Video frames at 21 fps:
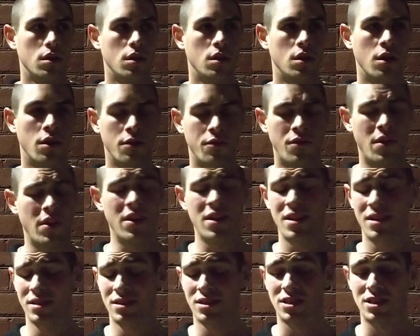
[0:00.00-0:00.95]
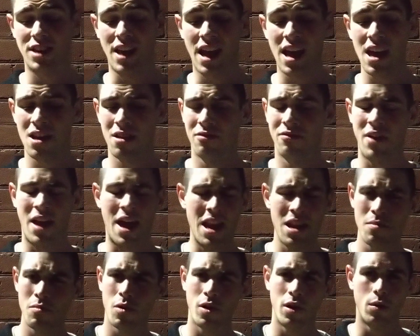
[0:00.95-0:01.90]
very scared of
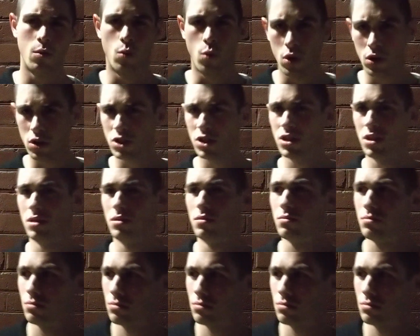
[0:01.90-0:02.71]
anybody watching.